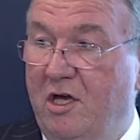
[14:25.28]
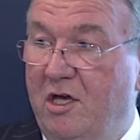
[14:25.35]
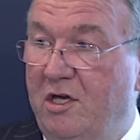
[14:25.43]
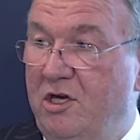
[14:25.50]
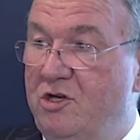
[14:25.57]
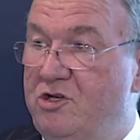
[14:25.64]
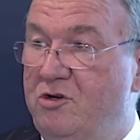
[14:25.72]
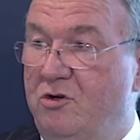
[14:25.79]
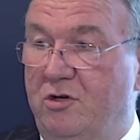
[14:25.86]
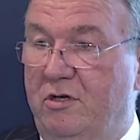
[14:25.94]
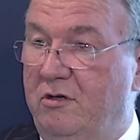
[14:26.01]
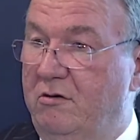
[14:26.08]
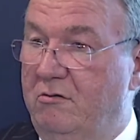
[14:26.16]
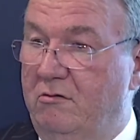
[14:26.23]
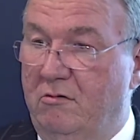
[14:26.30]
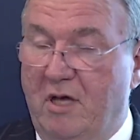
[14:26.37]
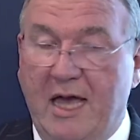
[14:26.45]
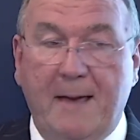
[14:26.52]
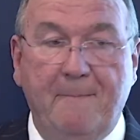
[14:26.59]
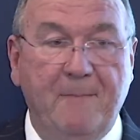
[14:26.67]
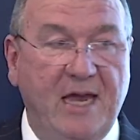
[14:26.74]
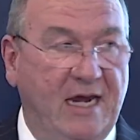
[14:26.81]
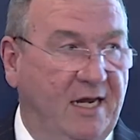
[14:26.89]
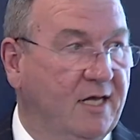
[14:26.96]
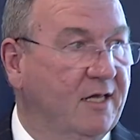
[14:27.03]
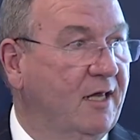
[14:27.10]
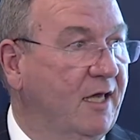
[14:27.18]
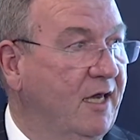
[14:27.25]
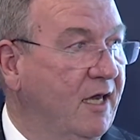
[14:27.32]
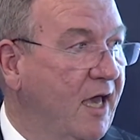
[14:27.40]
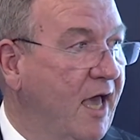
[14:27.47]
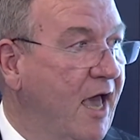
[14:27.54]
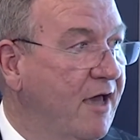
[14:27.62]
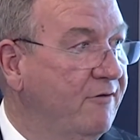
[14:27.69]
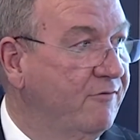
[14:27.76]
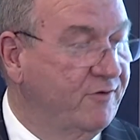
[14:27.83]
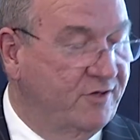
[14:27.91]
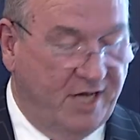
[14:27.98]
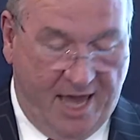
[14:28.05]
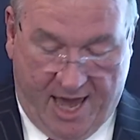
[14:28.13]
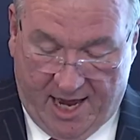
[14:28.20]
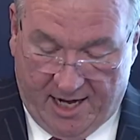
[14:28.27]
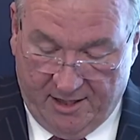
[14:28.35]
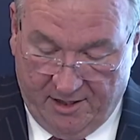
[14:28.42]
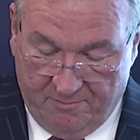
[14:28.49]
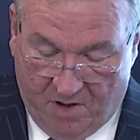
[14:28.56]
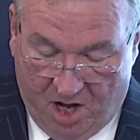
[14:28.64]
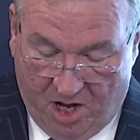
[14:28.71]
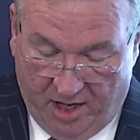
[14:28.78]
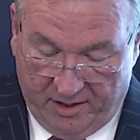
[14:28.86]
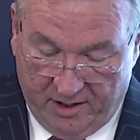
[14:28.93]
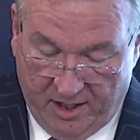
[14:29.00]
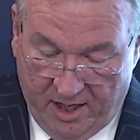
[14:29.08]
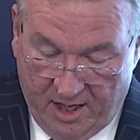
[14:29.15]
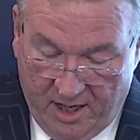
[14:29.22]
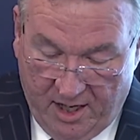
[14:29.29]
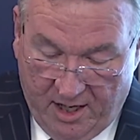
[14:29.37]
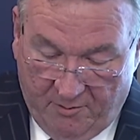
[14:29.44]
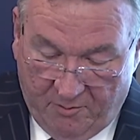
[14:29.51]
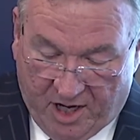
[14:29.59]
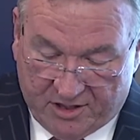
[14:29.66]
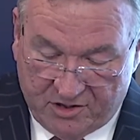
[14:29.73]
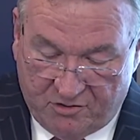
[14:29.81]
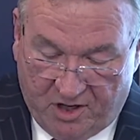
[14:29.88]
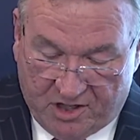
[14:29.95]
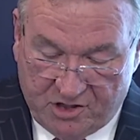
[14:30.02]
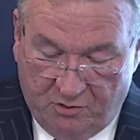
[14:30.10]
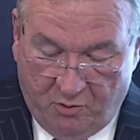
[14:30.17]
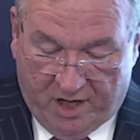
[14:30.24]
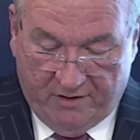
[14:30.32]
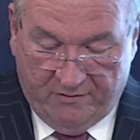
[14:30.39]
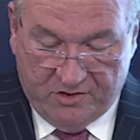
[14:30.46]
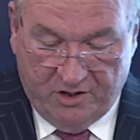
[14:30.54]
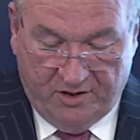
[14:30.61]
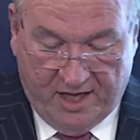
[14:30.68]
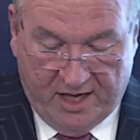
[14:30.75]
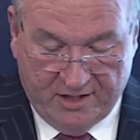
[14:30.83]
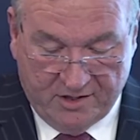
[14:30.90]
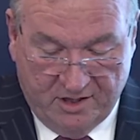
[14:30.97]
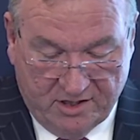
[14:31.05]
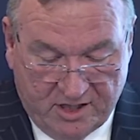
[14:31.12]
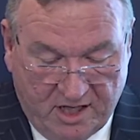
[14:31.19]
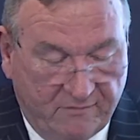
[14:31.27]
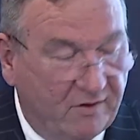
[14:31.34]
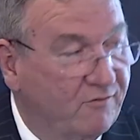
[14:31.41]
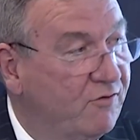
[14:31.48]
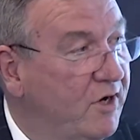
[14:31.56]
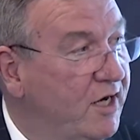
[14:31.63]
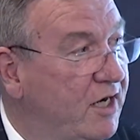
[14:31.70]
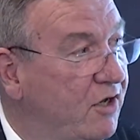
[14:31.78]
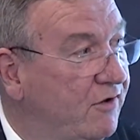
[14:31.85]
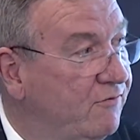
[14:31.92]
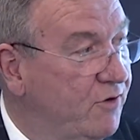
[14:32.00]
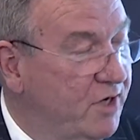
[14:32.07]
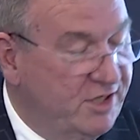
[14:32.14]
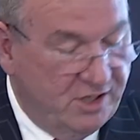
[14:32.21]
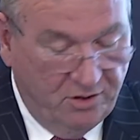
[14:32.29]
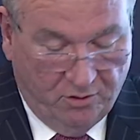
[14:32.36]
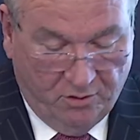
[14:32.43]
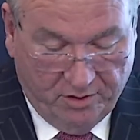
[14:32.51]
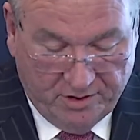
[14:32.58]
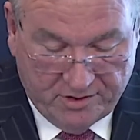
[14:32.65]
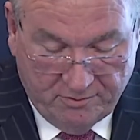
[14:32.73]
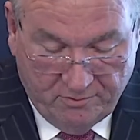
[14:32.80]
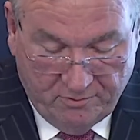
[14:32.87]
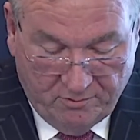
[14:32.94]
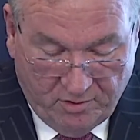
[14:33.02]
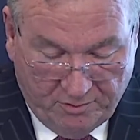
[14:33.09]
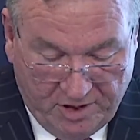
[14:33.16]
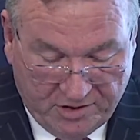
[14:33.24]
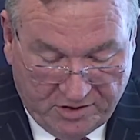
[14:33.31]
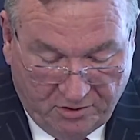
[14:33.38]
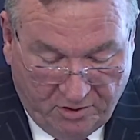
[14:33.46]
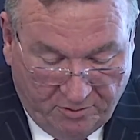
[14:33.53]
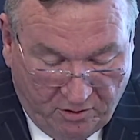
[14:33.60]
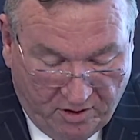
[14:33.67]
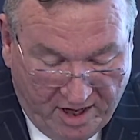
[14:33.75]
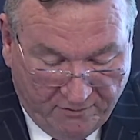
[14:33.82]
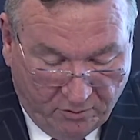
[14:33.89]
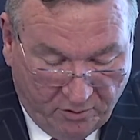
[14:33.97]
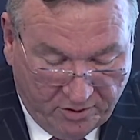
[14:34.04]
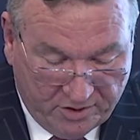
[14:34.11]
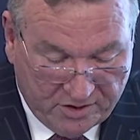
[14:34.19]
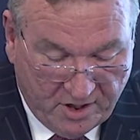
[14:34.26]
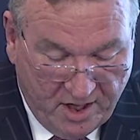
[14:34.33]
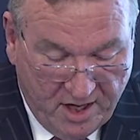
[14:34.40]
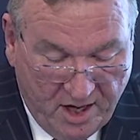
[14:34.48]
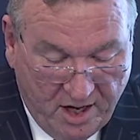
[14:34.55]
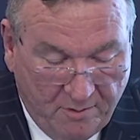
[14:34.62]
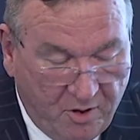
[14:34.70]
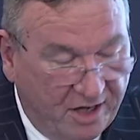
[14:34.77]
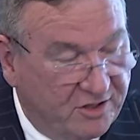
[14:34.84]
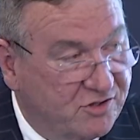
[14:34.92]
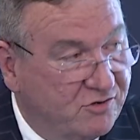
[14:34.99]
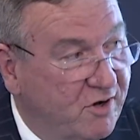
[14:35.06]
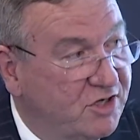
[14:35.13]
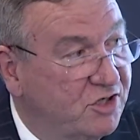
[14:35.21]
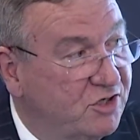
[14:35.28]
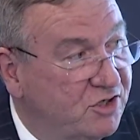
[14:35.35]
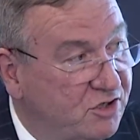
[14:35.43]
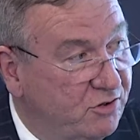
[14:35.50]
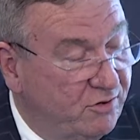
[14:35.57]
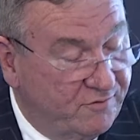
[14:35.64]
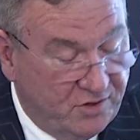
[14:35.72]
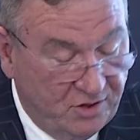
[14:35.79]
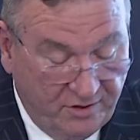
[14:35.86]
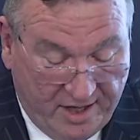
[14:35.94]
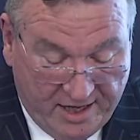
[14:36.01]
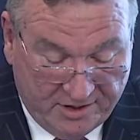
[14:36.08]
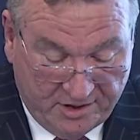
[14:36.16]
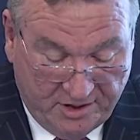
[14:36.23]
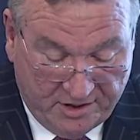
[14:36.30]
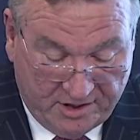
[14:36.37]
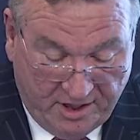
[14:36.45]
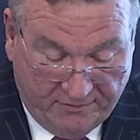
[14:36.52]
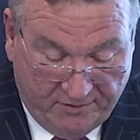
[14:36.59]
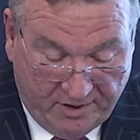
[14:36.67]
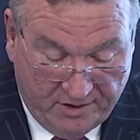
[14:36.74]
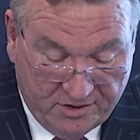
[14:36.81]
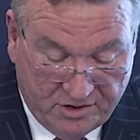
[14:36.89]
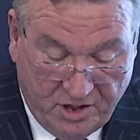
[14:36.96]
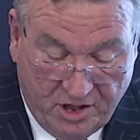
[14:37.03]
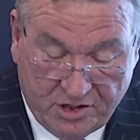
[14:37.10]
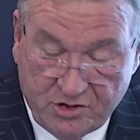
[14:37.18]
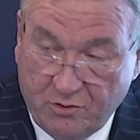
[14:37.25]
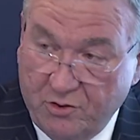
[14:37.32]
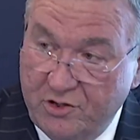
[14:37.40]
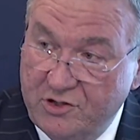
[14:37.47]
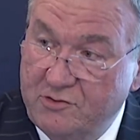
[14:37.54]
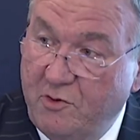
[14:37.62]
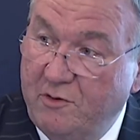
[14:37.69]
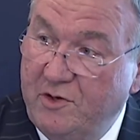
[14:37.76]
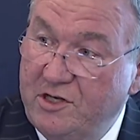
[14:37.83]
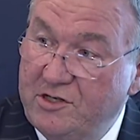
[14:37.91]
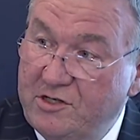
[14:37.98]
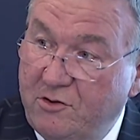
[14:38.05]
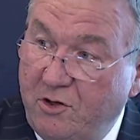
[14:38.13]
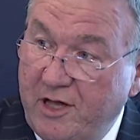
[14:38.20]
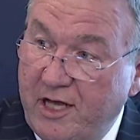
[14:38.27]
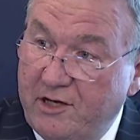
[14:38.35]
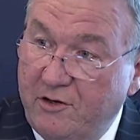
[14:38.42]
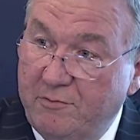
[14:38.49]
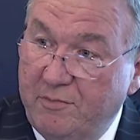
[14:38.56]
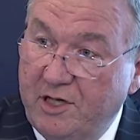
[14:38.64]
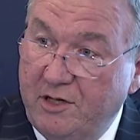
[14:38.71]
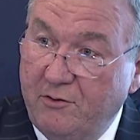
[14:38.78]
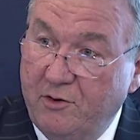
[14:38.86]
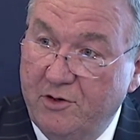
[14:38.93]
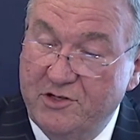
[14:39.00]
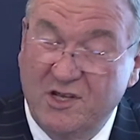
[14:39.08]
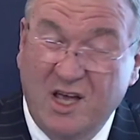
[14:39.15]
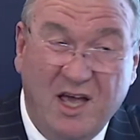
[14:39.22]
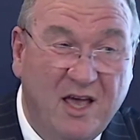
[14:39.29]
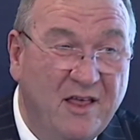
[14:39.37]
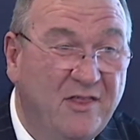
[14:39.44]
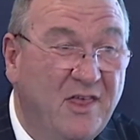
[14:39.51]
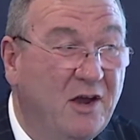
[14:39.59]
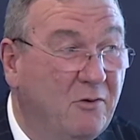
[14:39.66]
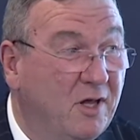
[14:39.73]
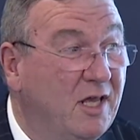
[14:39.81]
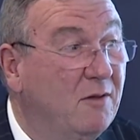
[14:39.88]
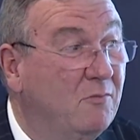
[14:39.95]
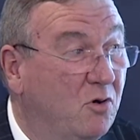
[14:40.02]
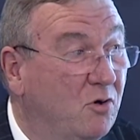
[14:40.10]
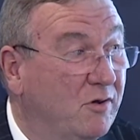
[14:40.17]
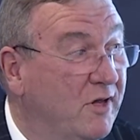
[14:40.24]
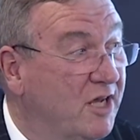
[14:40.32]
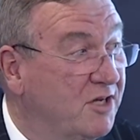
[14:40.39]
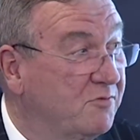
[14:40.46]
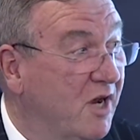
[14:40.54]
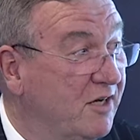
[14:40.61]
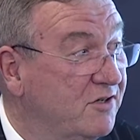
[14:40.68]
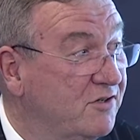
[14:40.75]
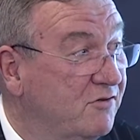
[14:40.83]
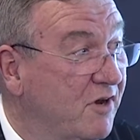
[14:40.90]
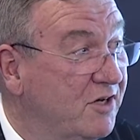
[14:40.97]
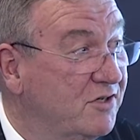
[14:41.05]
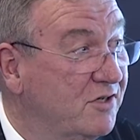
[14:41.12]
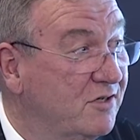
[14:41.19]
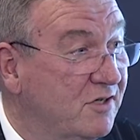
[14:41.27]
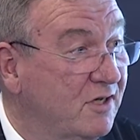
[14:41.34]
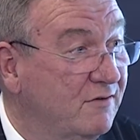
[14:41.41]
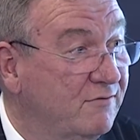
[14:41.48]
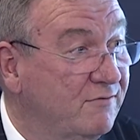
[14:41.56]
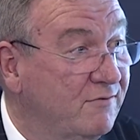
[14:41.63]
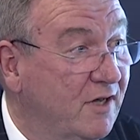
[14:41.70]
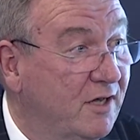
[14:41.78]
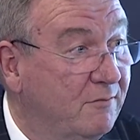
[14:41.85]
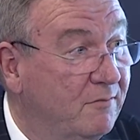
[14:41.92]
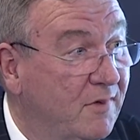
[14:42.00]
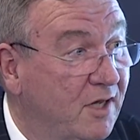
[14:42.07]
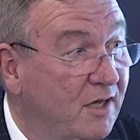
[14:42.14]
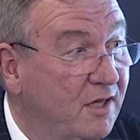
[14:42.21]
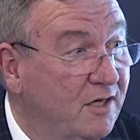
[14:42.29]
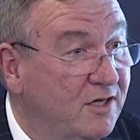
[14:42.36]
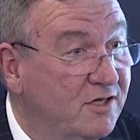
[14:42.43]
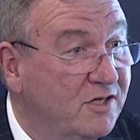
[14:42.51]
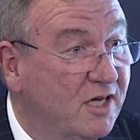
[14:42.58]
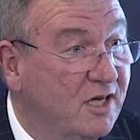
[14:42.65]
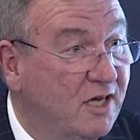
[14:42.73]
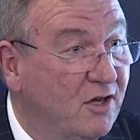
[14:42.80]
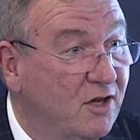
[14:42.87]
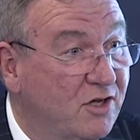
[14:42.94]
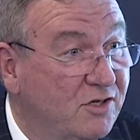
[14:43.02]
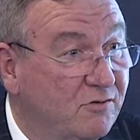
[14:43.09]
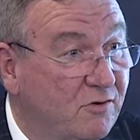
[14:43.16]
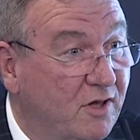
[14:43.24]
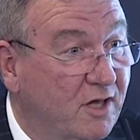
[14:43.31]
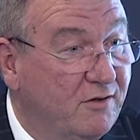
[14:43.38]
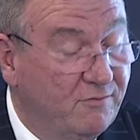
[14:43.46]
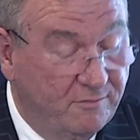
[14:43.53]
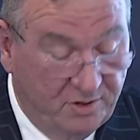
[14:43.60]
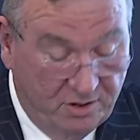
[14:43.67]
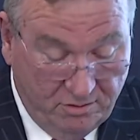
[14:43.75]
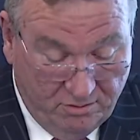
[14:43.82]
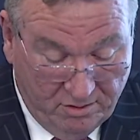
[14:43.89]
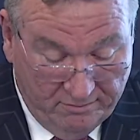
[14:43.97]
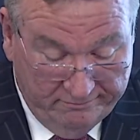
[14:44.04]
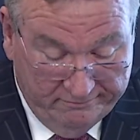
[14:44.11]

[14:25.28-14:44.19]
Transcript: you should immediately have to hand in mind. Practice Direction 1 of 2007, freezing orders, what we used to call Morava orders. Practice Direction 2 of 2007, search orders, what we used to call Anton Pillar orders. They're really important, those practice directions, if you're seeking urgent relief from the court.